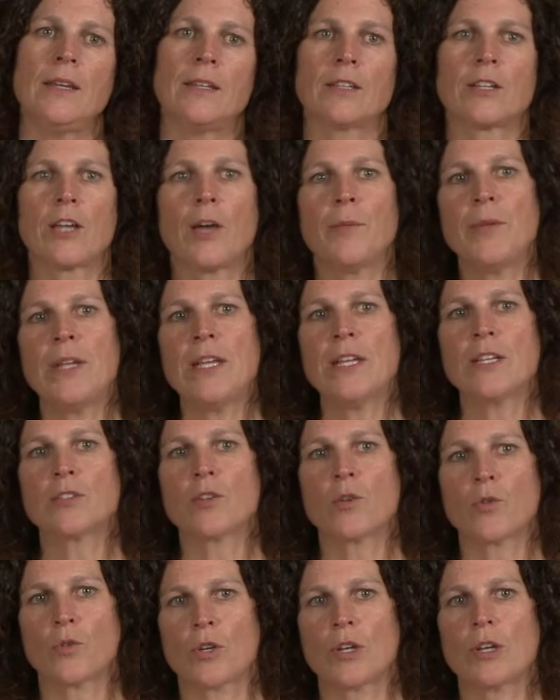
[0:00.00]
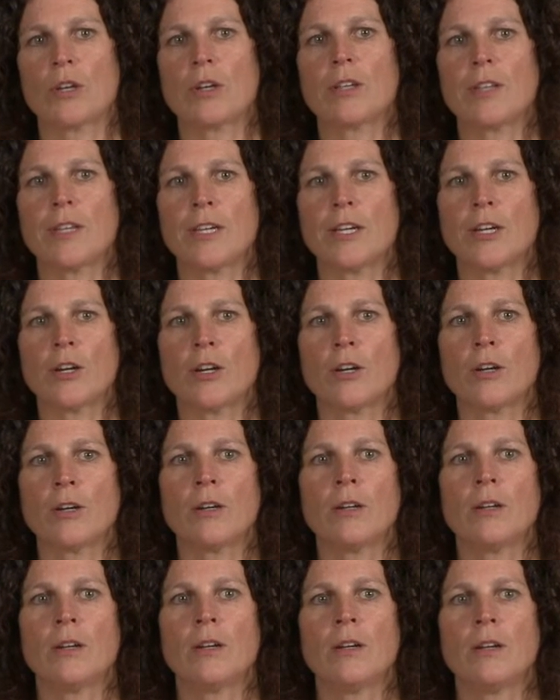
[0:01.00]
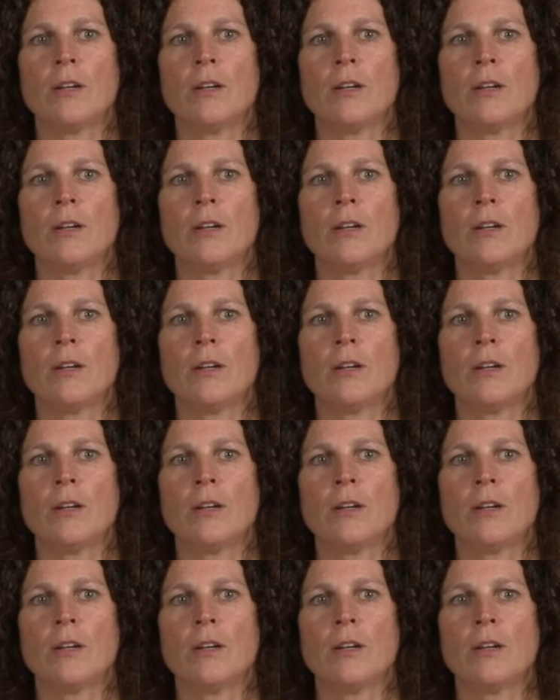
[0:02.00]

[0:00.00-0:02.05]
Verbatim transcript: The company is a clear